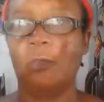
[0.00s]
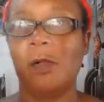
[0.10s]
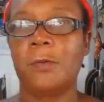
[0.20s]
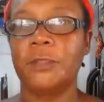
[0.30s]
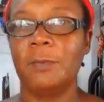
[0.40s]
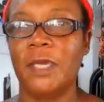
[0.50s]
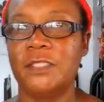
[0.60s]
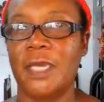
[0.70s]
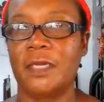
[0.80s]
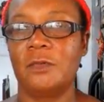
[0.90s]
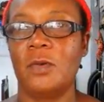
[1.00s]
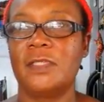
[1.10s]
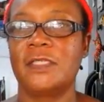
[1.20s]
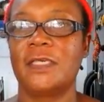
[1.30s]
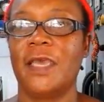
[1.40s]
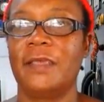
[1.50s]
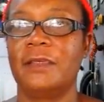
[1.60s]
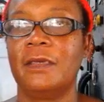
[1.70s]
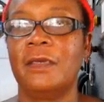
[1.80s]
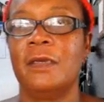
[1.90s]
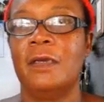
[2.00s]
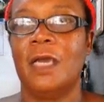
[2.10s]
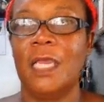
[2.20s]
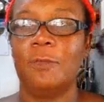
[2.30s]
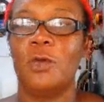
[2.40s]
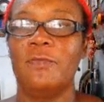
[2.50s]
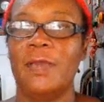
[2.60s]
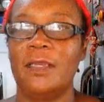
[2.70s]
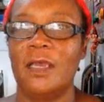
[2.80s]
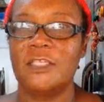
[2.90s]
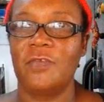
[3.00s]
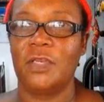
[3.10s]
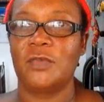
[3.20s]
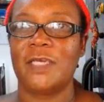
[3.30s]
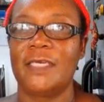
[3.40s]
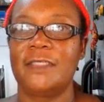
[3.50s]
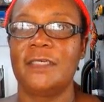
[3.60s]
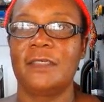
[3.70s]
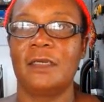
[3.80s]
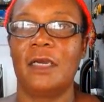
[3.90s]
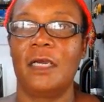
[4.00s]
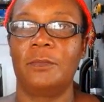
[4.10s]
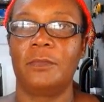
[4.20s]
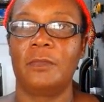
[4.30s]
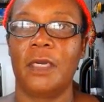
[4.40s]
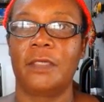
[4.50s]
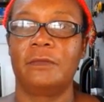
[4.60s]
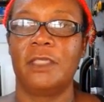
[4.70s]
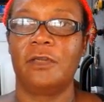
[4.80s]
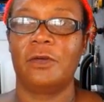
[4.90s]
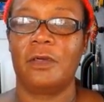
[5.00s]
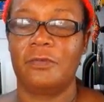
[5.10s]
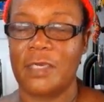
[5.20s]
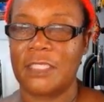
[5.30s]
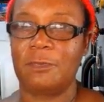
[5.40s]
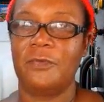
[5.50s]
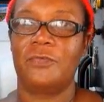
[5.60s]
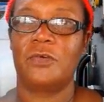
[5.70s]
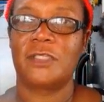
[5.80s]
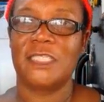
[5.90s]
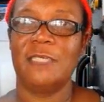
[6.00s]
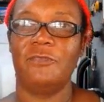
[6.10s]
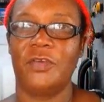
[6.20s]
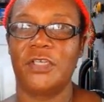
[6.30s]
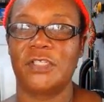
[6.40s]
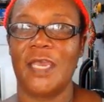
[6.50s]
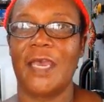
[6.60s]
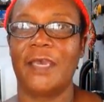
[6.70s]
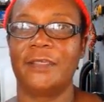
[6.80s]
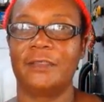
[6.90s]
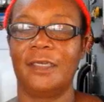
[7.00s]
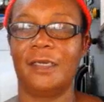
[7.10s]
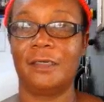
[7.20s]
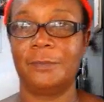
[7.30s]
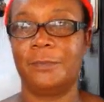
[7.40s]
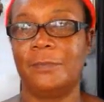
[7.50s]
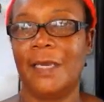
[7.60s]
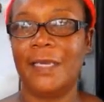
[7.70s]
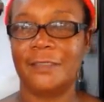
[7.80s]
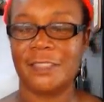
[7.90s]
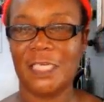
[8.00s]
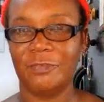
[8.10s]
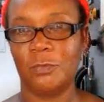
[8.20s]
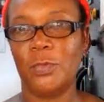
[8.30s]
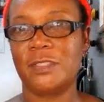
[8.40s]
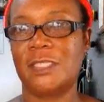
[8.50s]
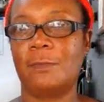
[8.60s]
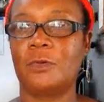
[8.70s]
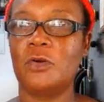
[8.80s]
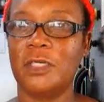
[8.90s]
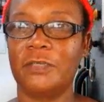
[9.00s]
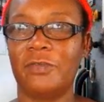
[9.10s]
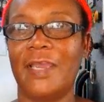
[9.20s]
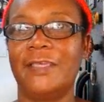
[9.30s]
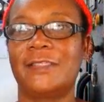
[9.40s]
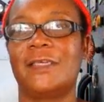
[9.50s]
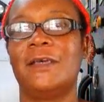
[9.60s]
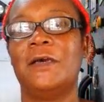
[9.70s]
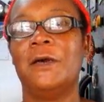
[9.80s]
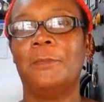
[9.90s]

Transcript: everybody, welcome to my channel once again. In one of my last videos I did um, I did a recipe for steamed fish, and um, I served it with some coconut rice,